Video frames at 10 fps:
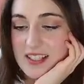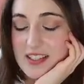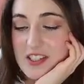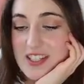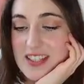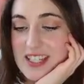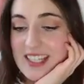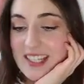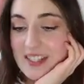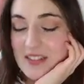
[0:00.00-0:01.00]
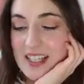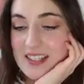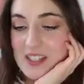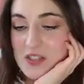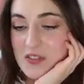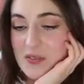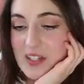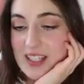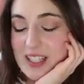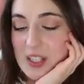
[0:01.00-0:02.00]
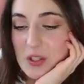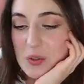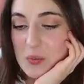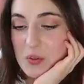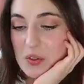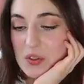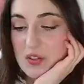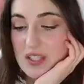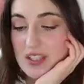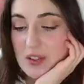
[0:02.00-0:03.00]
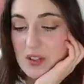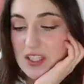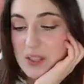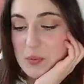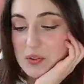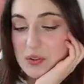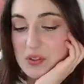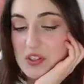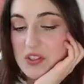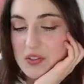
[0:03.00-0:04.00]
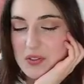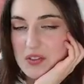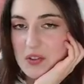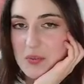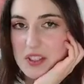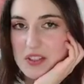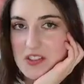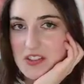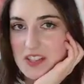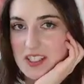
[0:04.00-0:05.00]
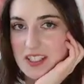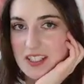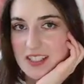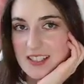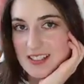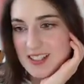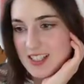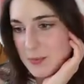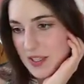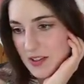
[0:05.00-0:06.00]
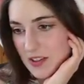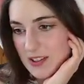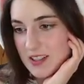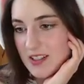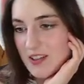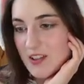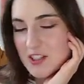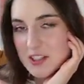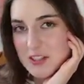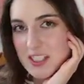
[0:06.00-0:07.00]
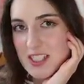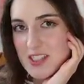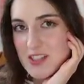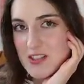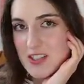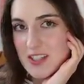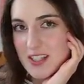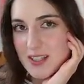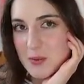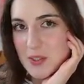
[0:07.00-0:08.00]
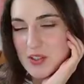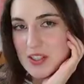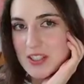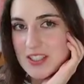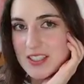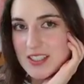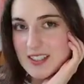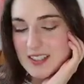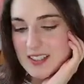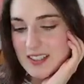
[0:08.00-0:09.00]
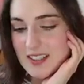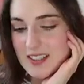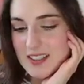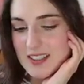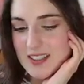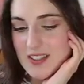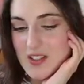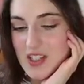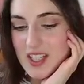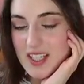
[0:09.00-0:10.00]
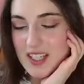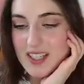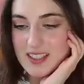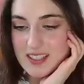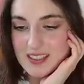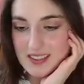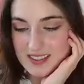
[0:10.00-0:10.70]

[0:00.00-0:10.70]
And she's taking advantage of the fact that Kyomoto is looking up to Fujino so much and keeping her on a leash with her so she can